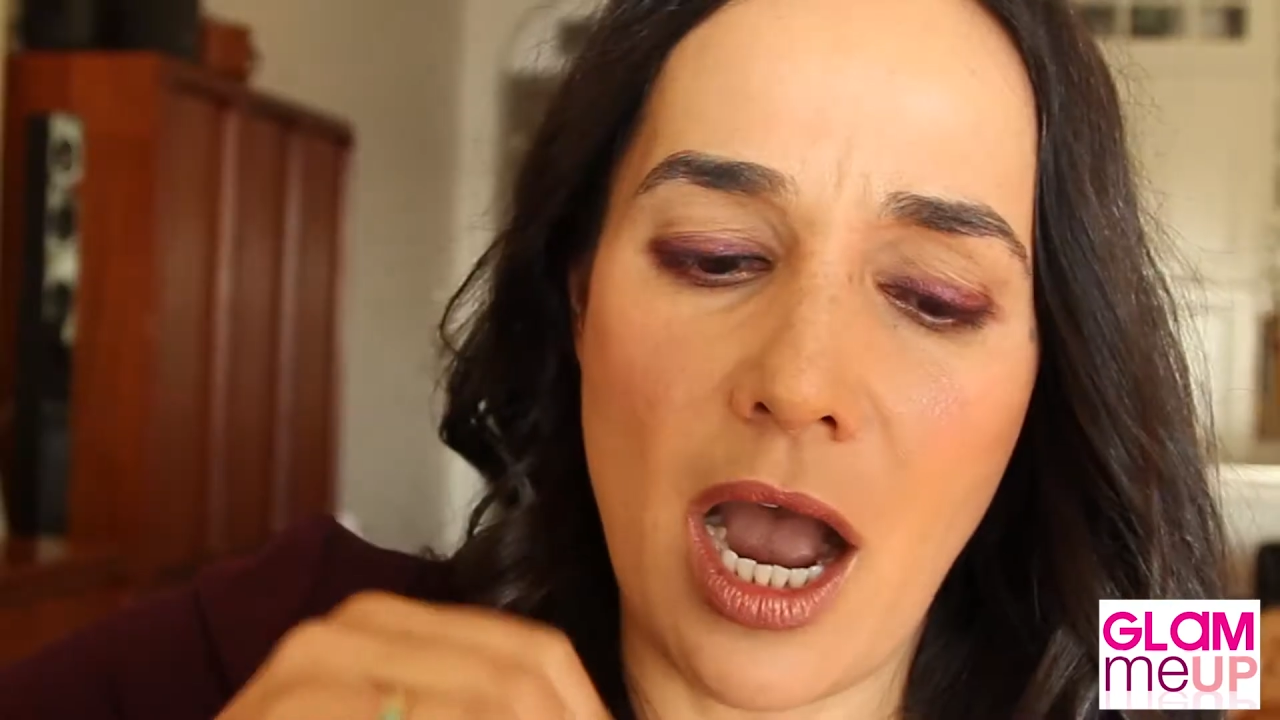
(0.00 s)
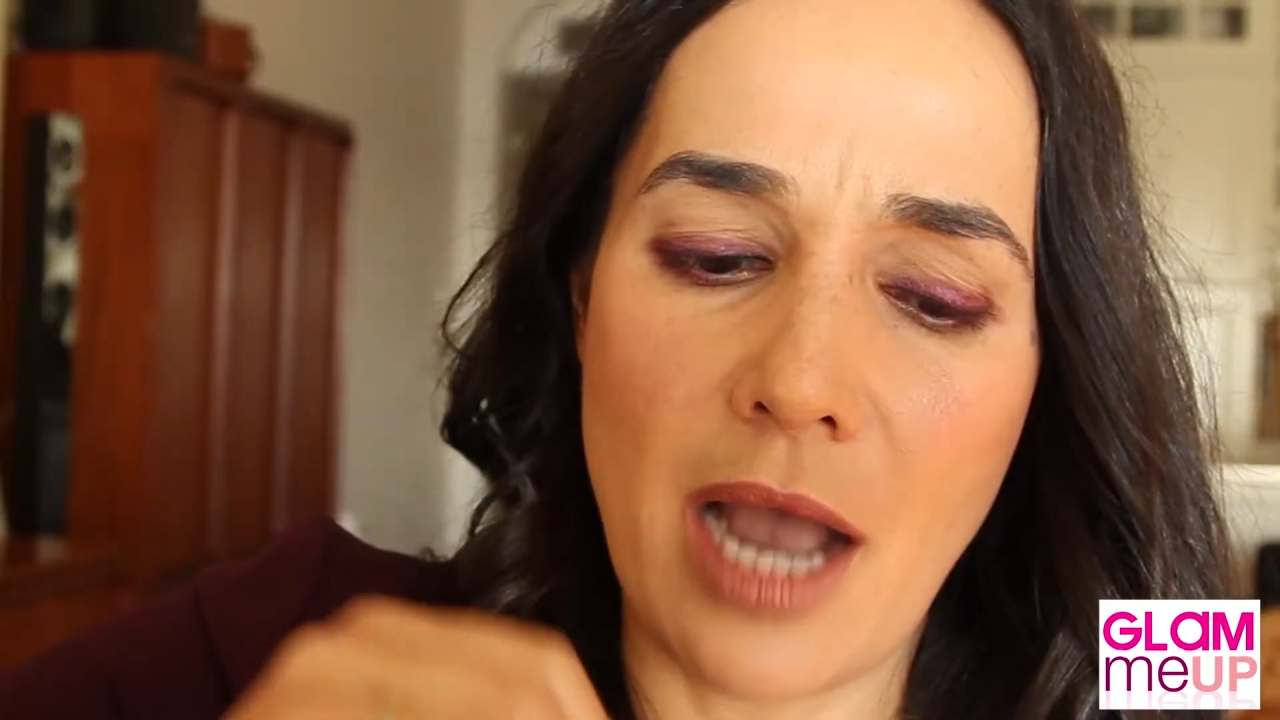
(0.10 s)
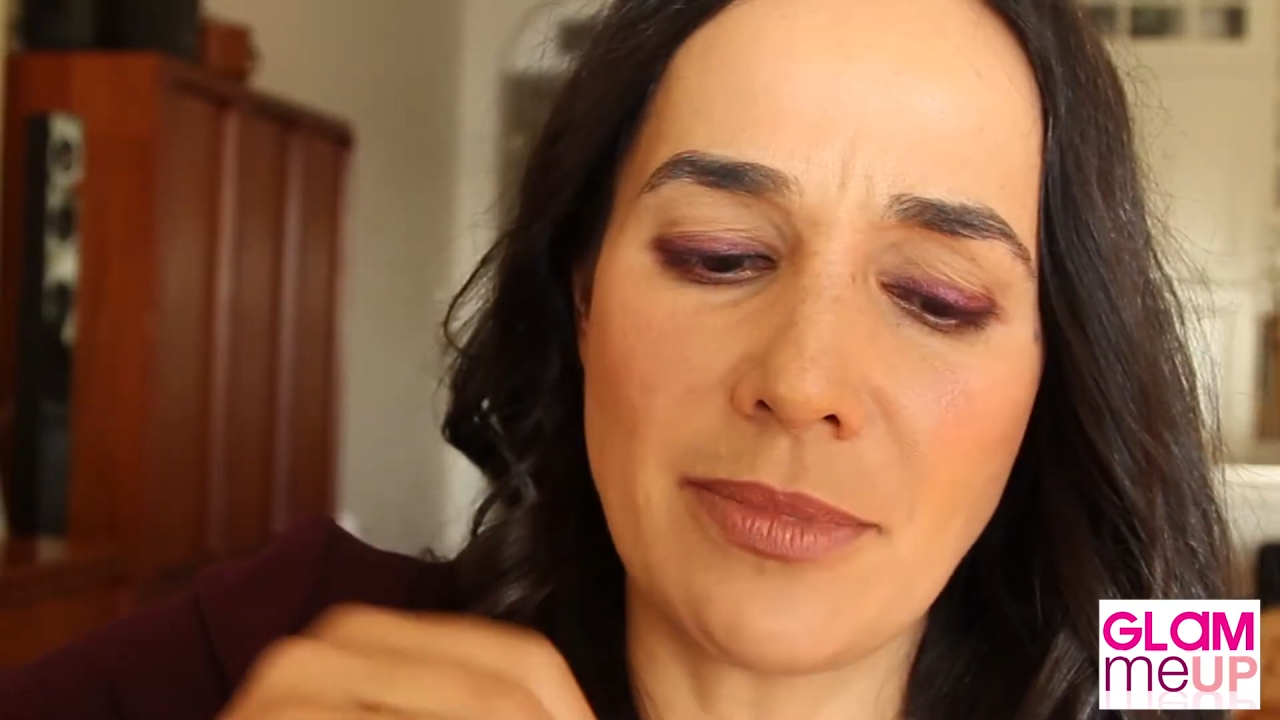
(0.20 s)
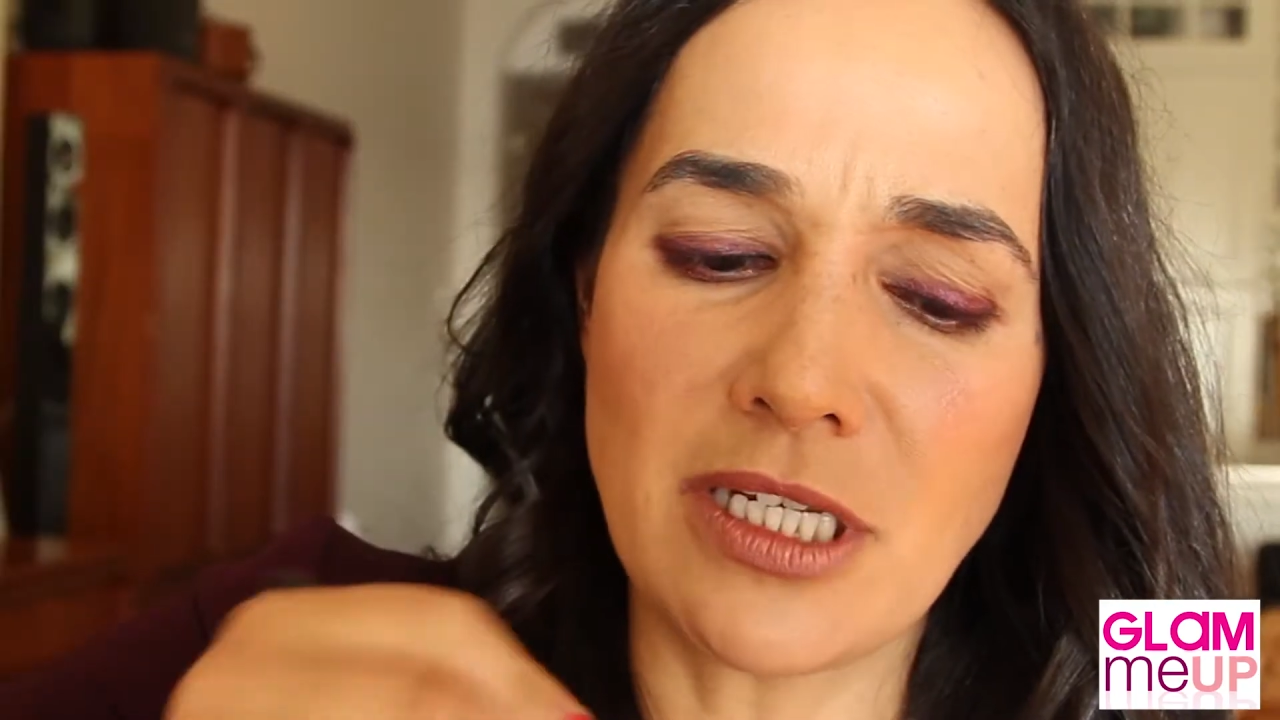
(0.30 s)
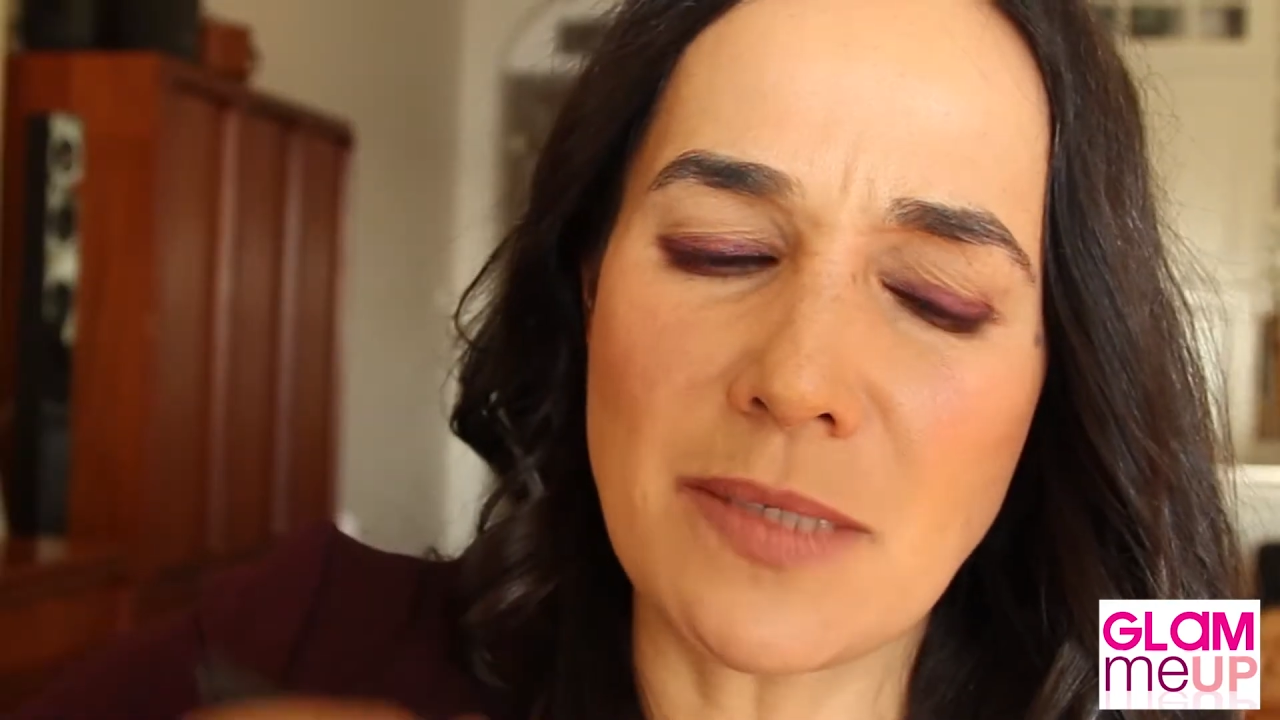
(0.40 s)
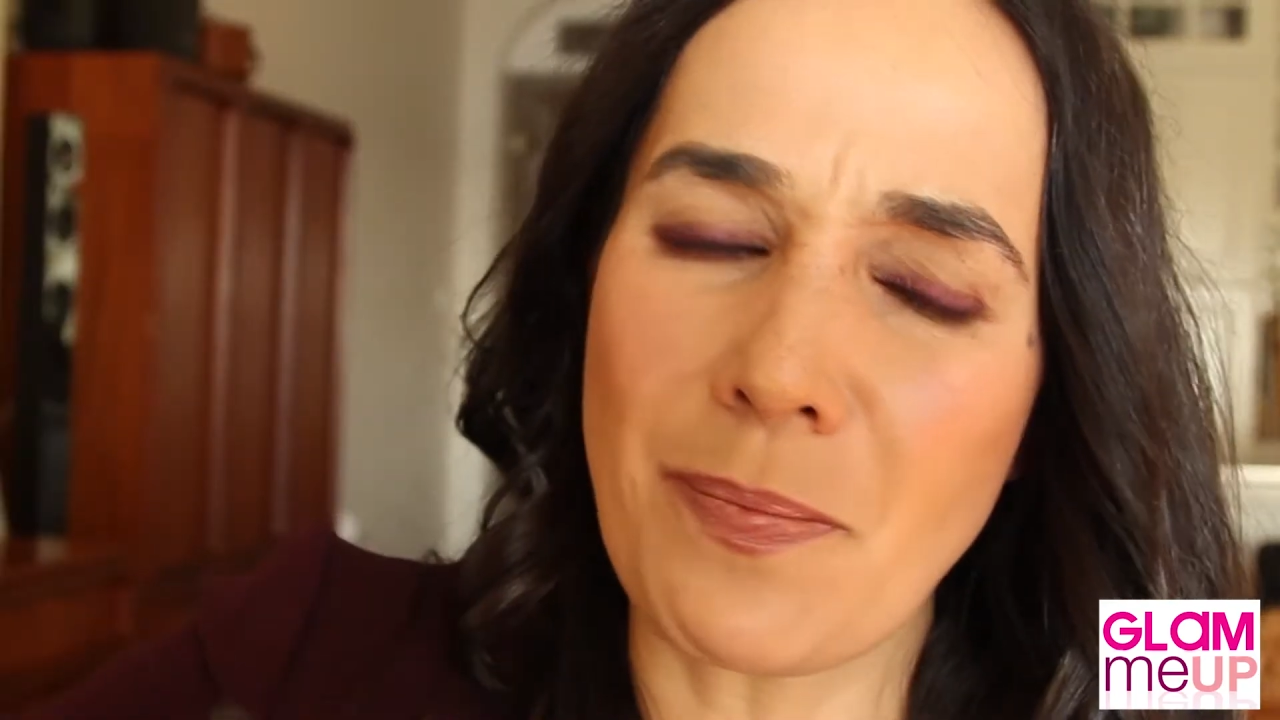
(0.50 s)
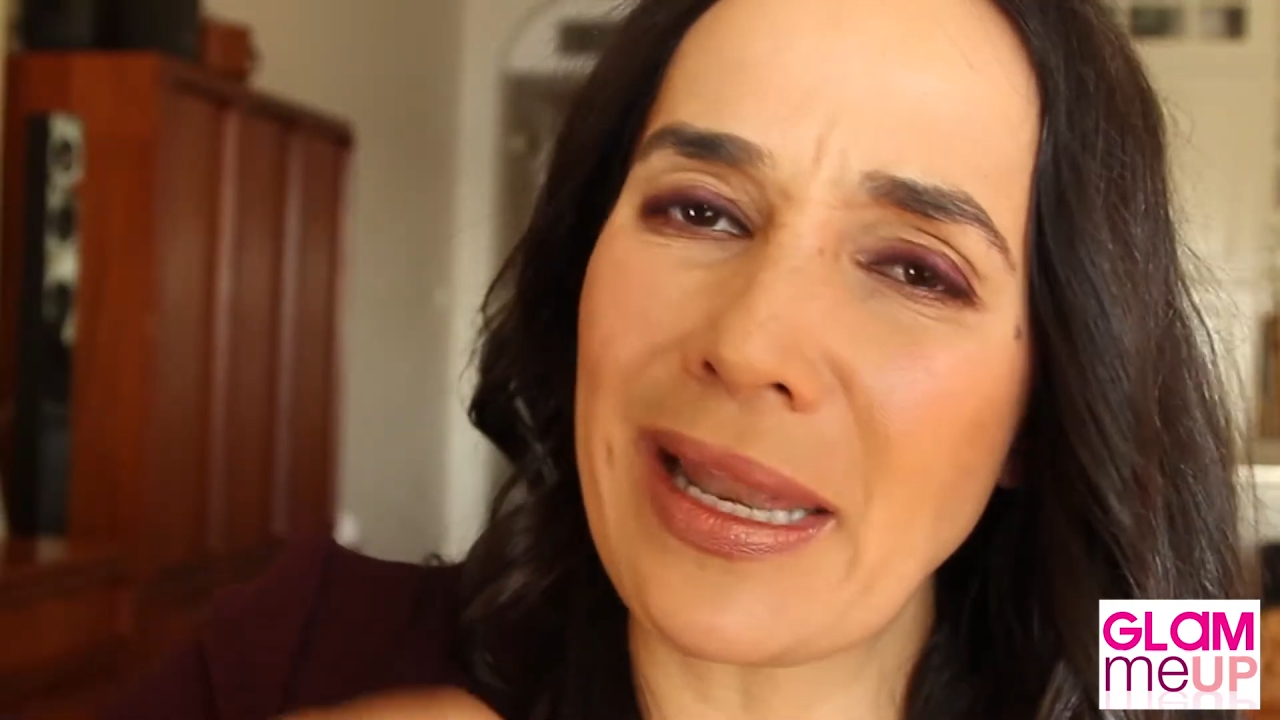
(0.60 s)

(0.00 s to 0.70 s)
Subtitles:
I'm just